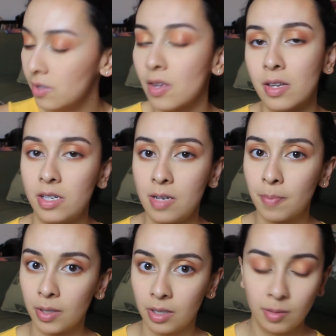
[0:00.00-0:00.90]
on the
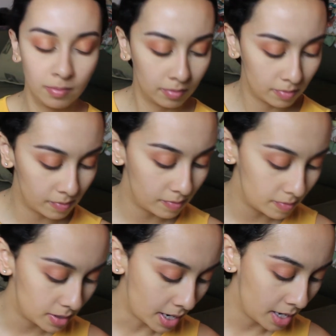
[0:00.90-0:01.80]
deeper
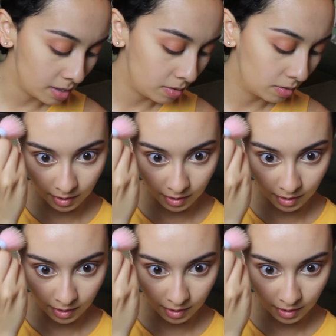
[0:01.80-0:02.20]
side.